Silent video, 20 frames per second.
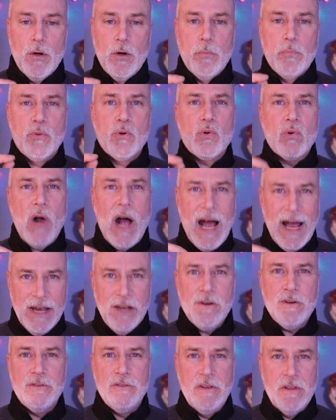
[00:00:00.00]

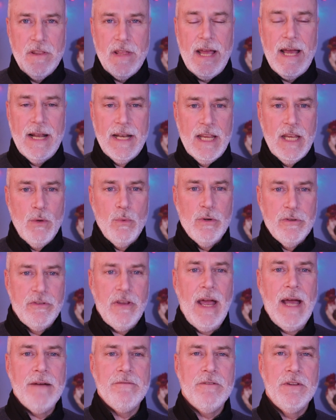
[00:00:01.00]
prior to that, he was
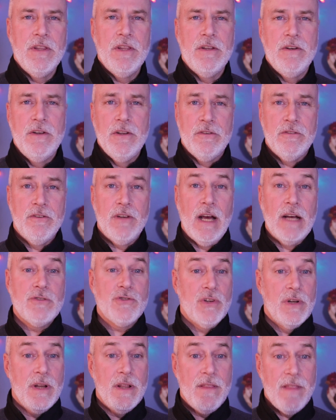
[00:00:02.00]
having the
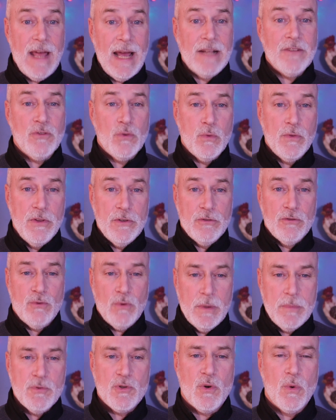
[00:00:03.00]
discussion, and that's the
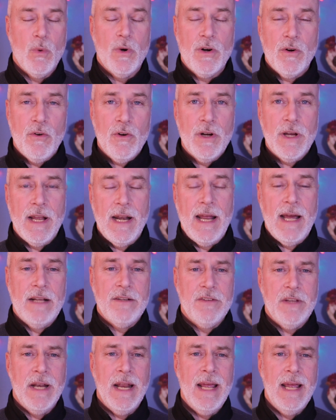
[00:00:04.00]
scripture we're looking
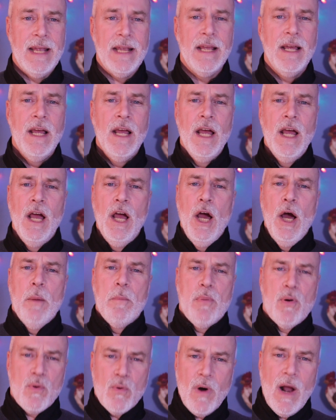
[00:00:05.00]
at today.
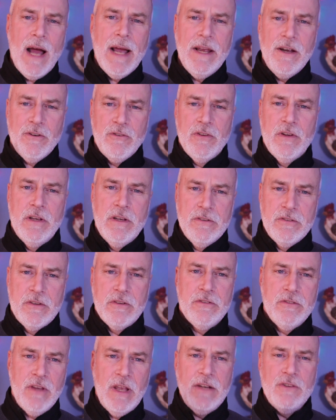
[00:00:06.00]
Prior to his
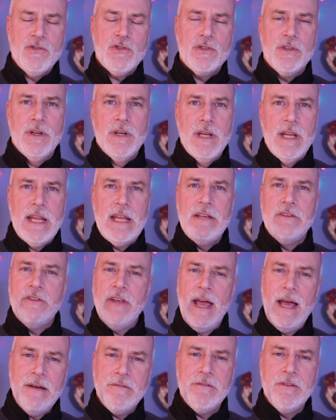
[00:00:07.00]
ascension, he's
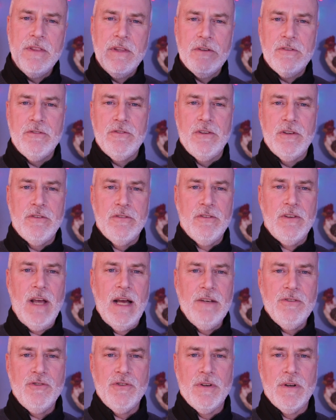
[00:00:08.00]
having this
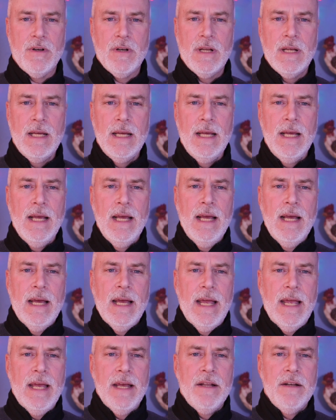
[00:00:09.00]
discussion.
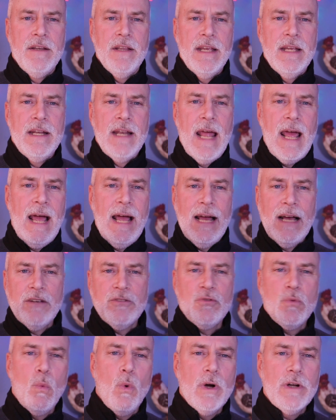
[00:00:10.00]
And in
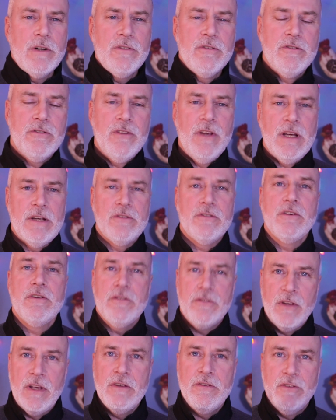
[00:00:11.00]
Acts 1:6, it
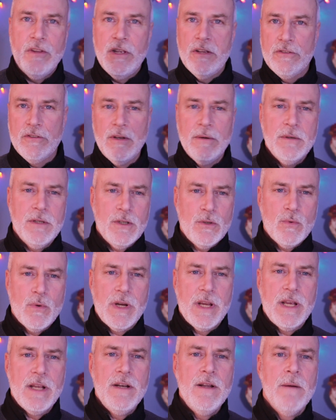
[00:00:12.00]
says this, I'm going to
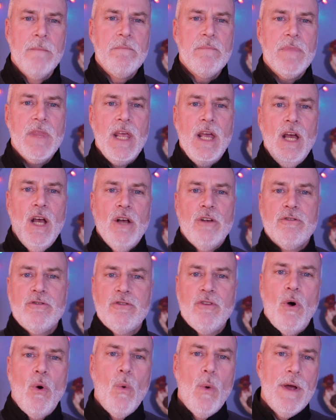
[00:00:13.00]
read.
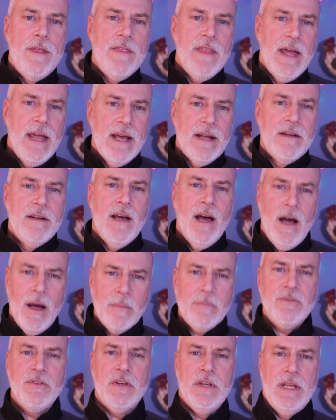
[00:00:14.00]
So when they had
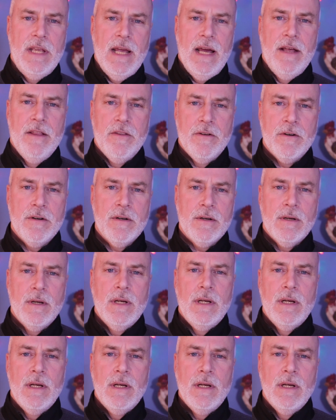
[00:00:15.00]
come together,